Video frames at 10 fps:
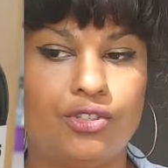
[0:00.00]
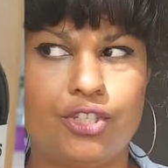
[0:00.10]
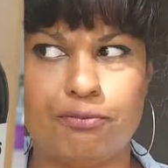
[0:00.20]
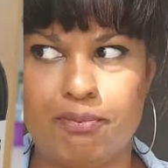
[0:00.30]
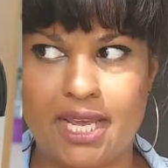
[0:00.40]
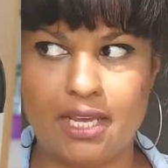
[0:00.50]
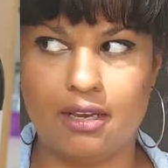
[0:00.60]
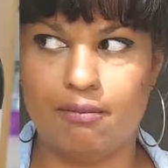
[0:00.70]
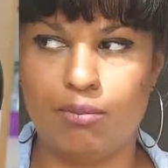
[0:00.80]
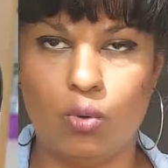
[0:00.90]

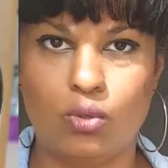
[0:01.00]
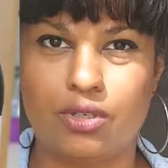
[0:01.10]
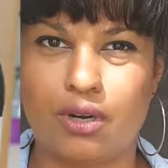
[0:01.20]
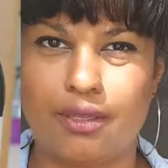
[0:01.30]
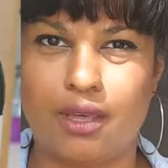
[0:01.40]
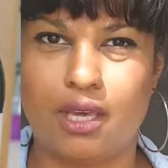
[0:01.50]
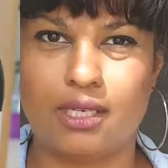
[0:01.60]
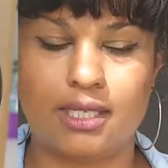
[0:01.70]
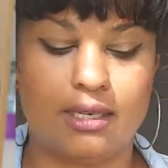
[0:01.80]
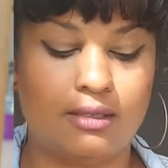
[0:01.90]
Jamaican porter, I think
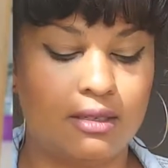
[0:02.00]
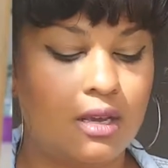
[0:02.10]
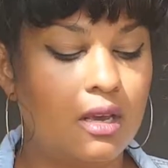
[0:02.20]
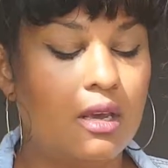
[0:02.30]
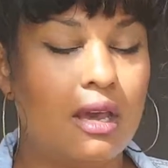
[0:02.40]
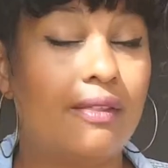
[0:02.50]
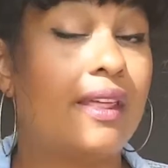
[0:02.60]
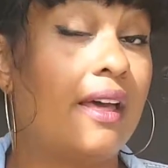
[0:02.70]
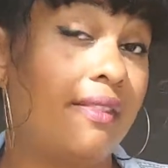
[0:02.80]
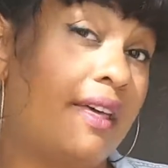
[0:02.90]
it is, and
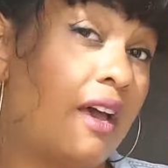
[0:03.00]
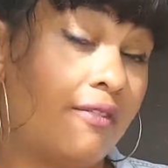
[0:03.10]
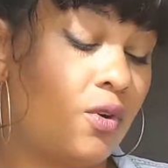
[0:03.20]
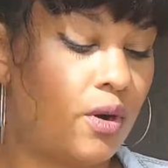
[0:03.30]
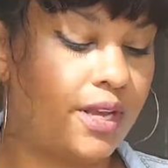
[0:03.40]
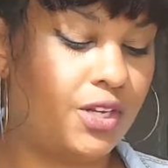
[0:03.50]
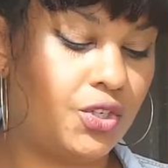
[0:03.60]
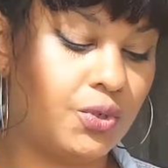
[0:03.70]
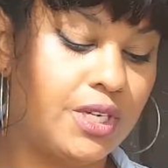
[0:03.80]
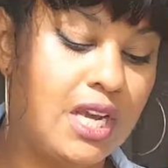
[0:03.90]
that I've quite
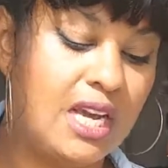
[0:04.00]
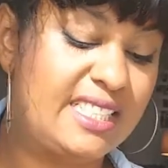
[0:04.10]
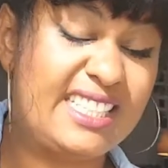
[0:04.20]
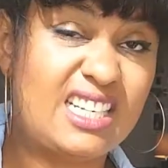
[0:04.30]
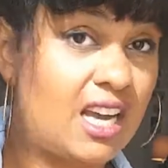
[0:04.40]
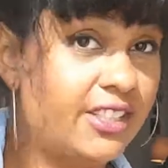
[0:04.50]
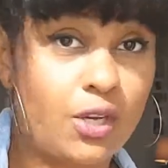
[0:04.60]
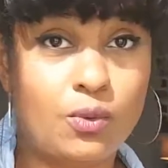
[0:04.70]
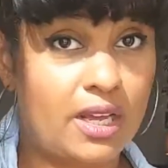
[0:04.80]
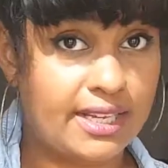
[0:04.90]
enjoyed. I
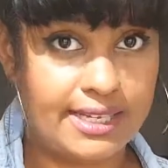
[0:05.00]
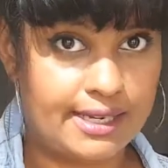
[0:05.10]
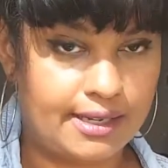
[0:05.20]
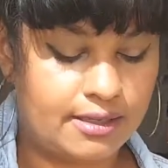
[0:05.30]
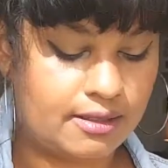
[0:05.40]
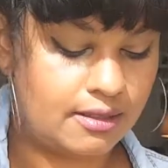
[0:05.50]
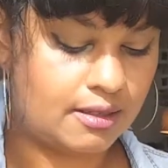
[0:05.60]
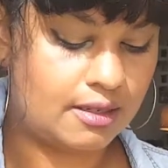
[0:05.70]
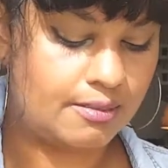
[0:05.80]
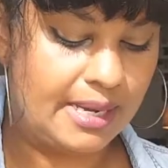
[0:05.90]
don't like Guinness,
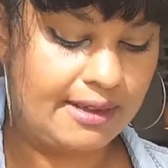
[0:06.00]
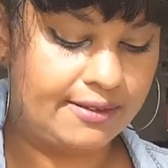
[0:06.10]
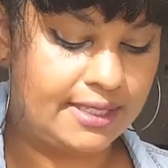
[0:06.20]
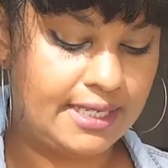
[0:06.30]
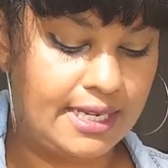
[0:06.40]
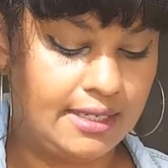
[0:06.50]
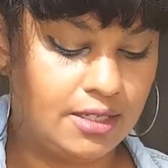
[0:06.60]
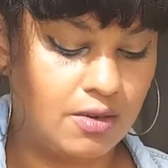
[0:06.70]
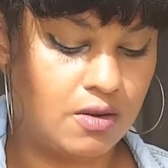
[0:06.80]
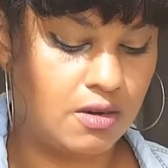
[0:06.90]
I have to say,
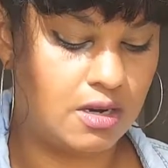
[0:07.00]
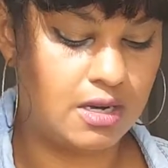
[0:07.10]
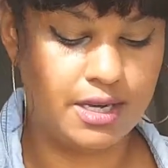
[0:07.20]
so